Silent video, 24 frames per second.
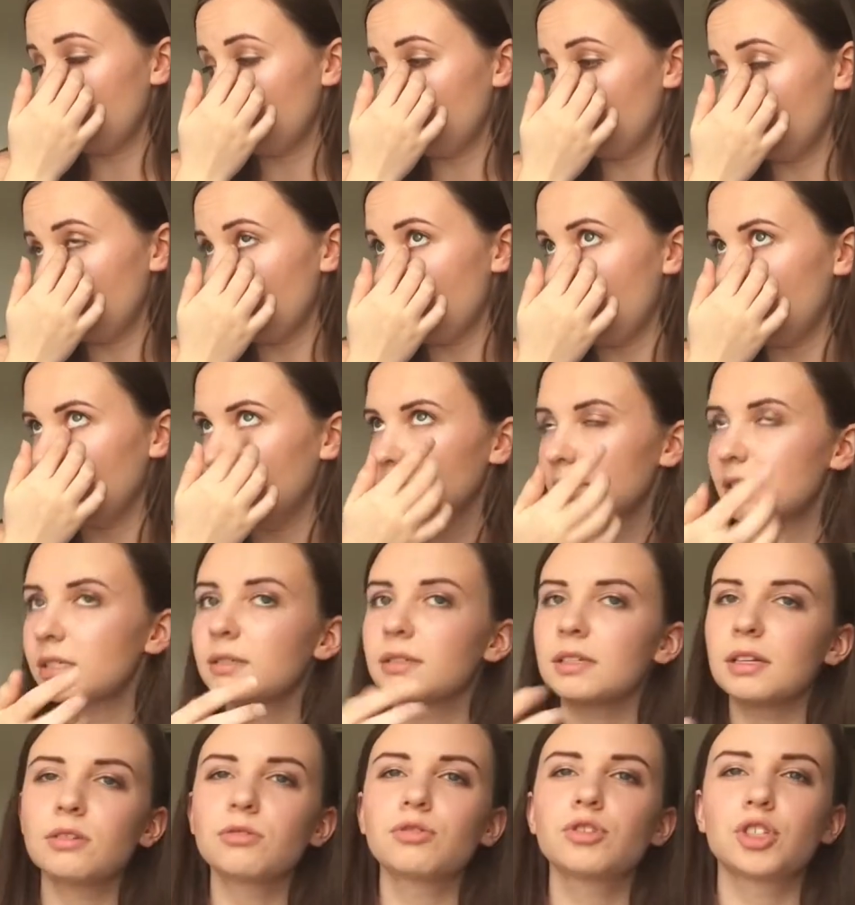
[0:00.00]
well, it's
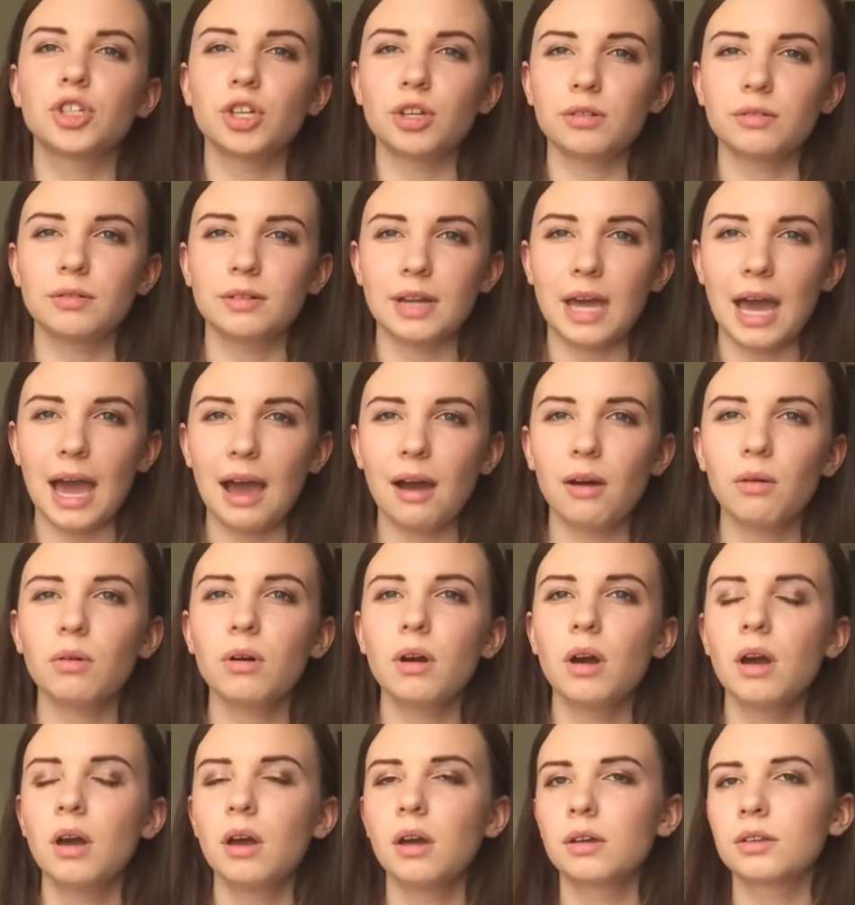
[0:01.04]
still June now,
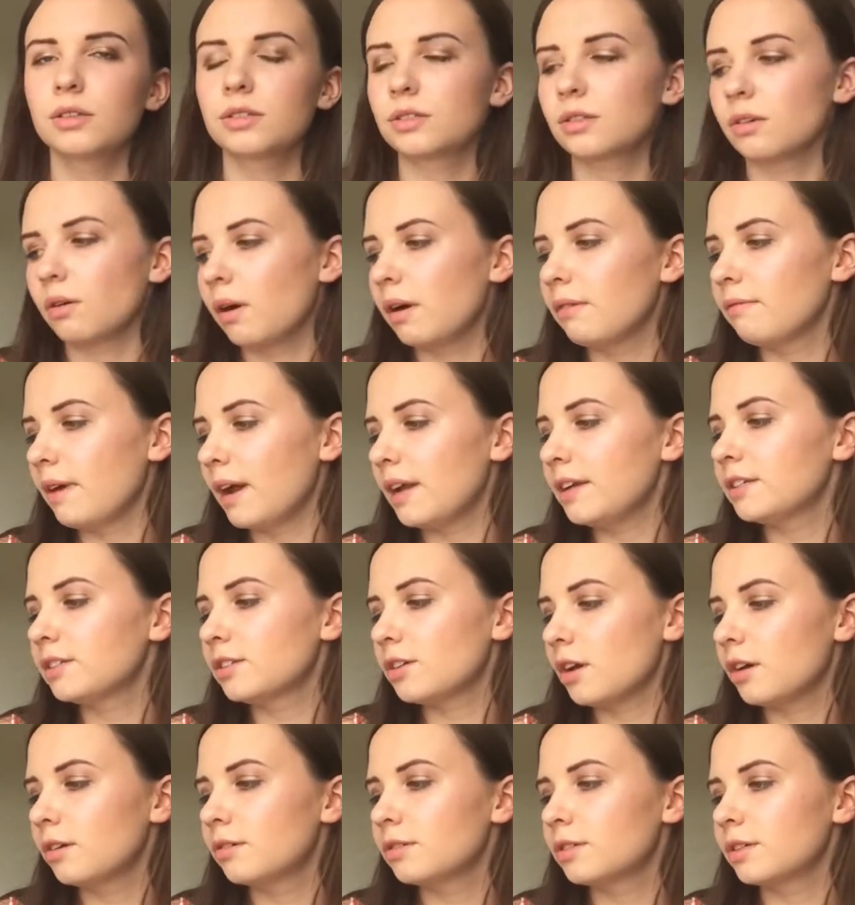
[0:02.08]
so I read a
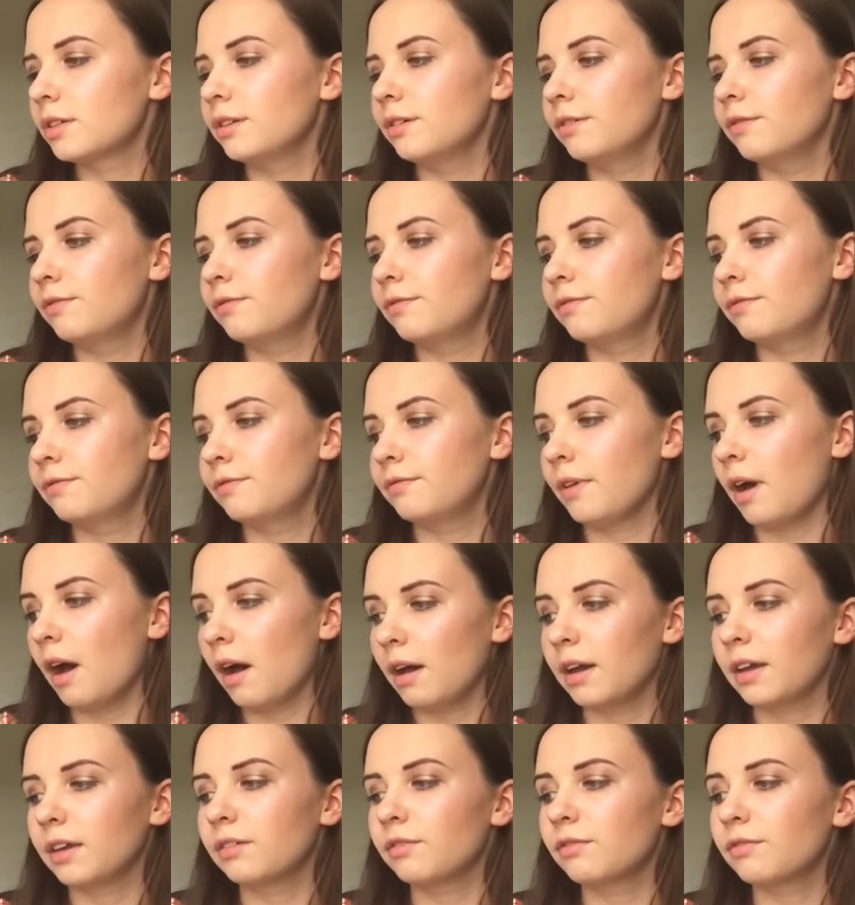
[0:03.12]
total of
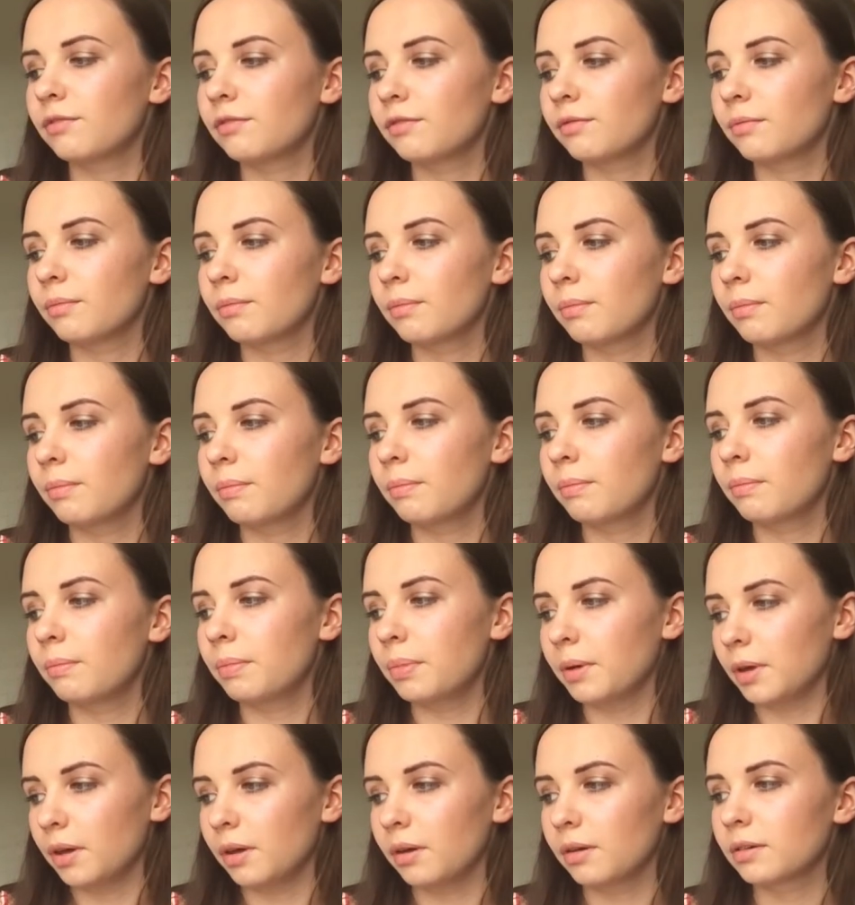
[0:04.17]
5
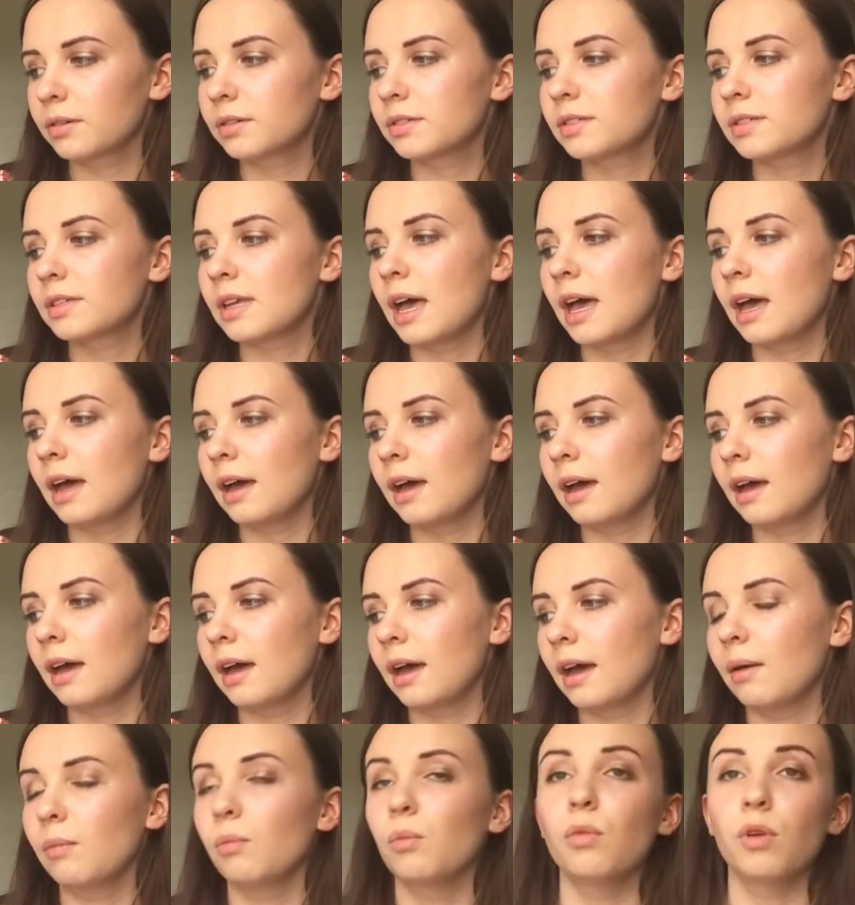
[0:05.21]
books,
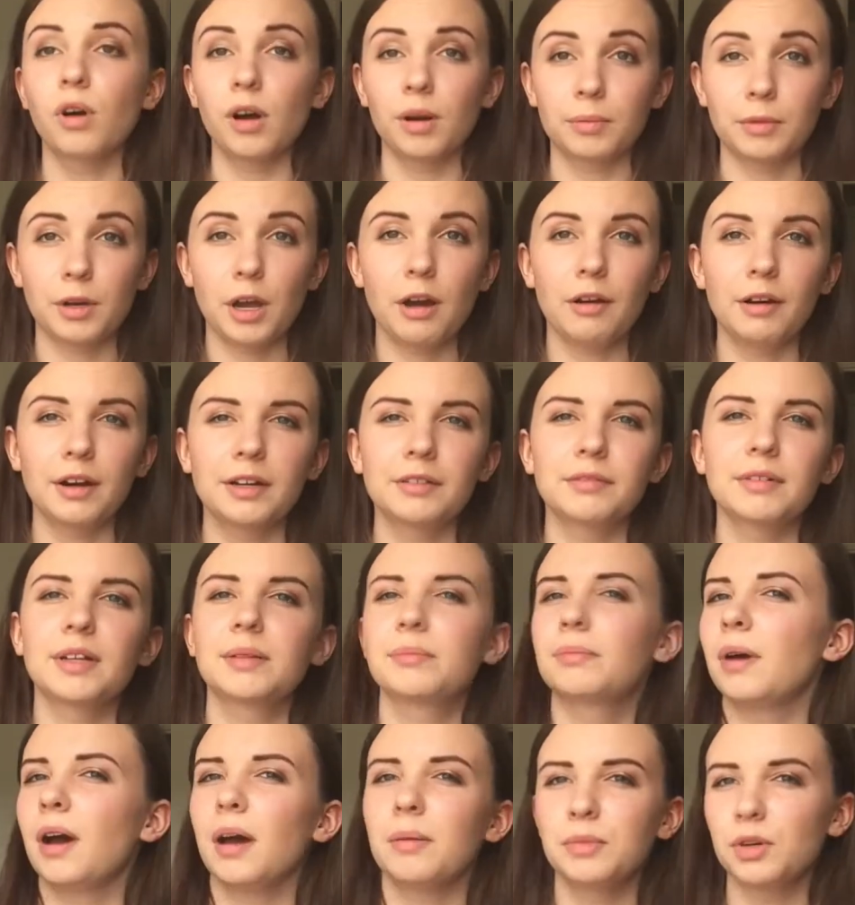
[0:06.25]
what I'm currently reading,
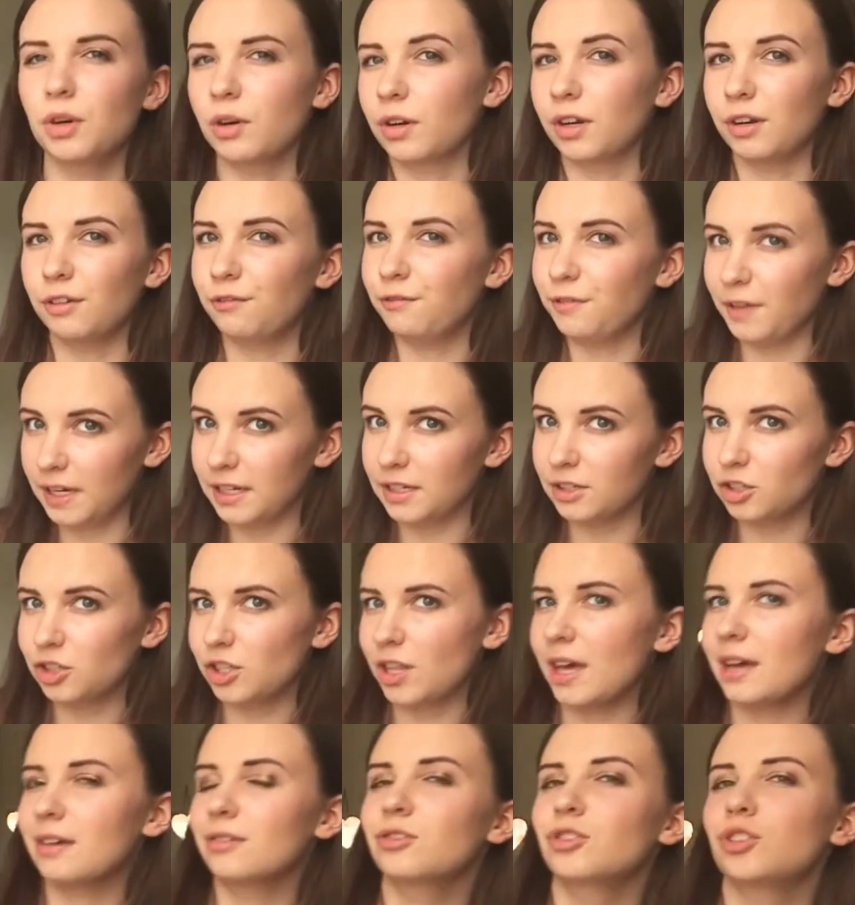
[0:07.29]
but I'm not going to finish
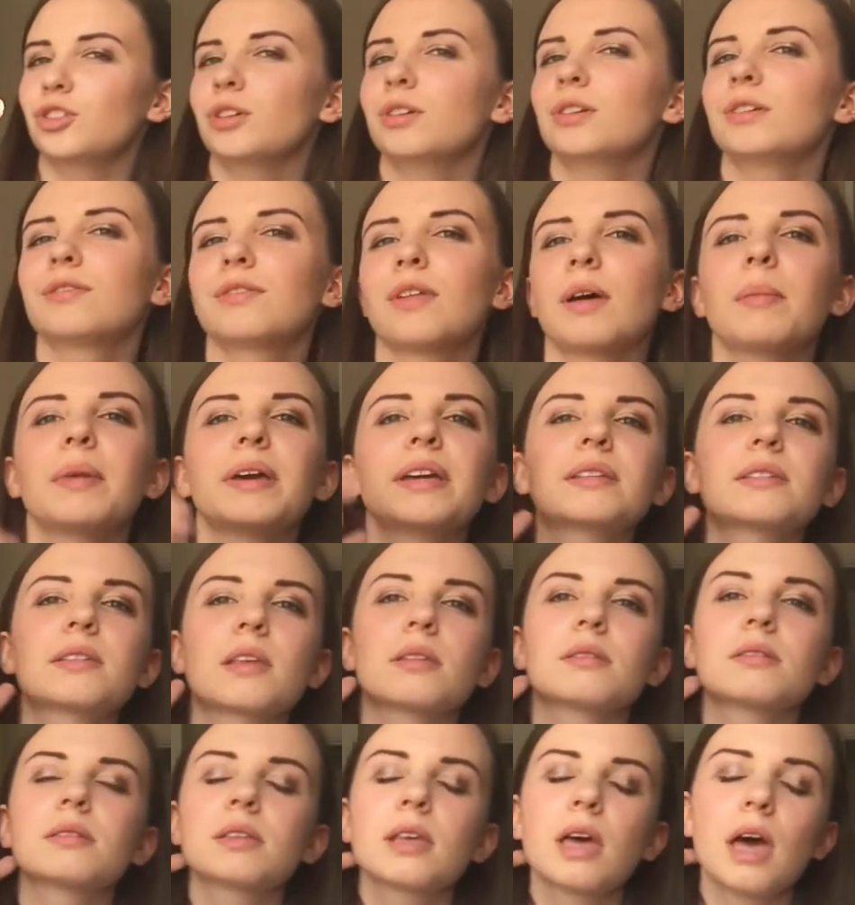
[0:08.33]
that in June, if that makes
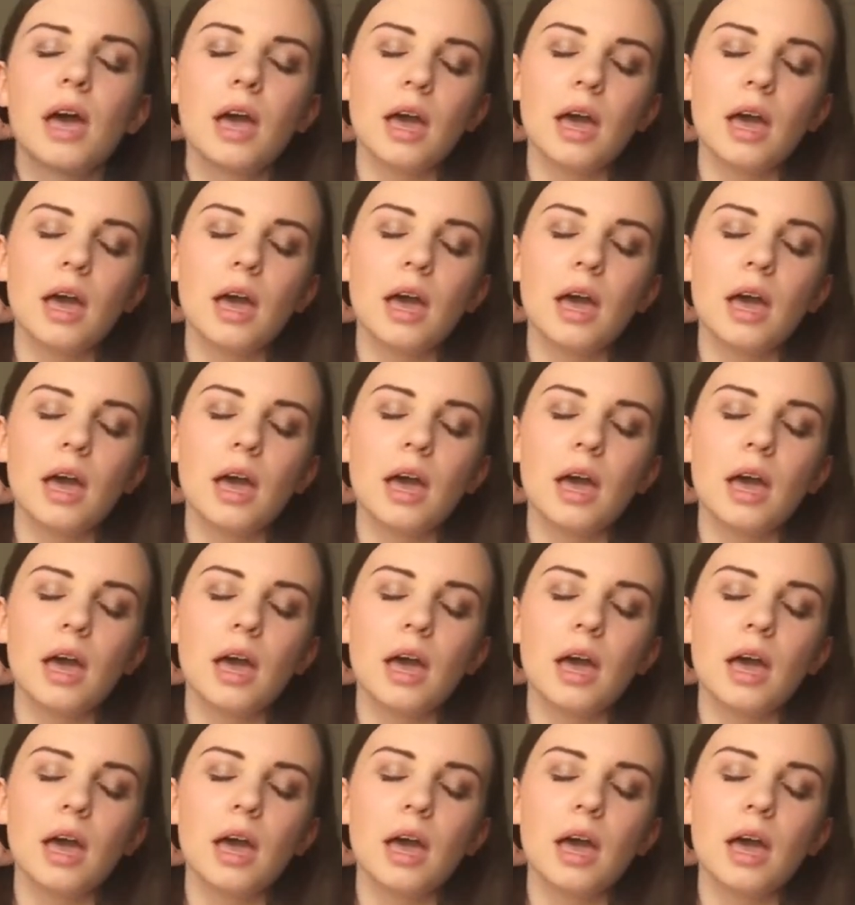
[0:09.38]
sense.